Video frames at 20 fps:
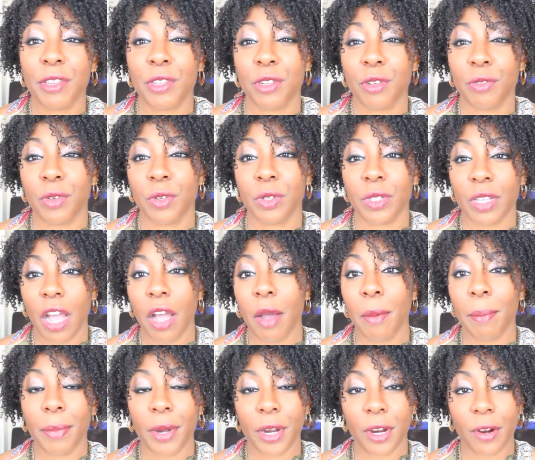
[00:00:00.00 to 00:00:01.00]
these reviews
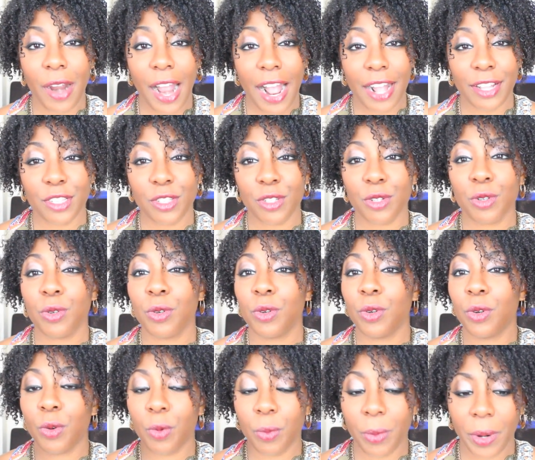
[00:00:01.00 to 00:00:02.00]
up but grad
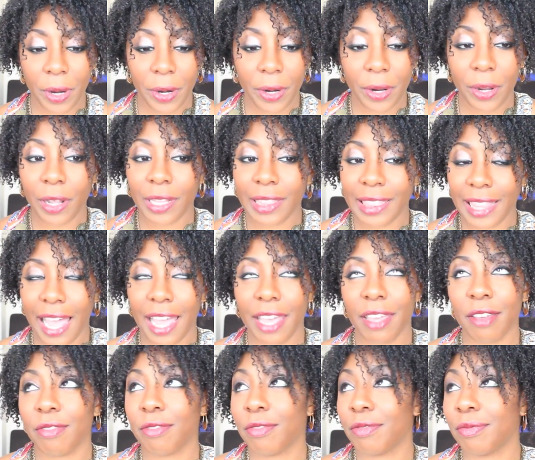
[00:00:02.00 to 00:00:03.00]
school, work,
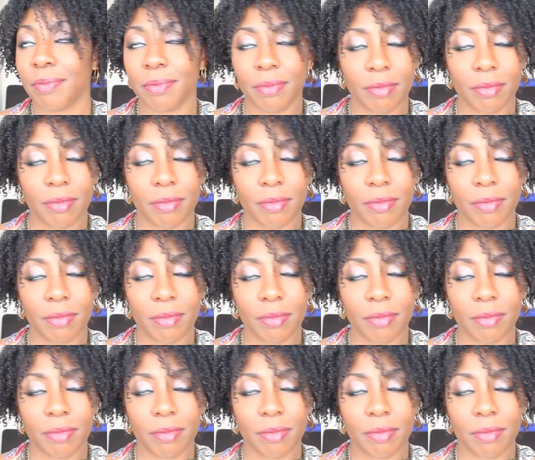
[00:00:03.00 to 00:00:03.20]
life,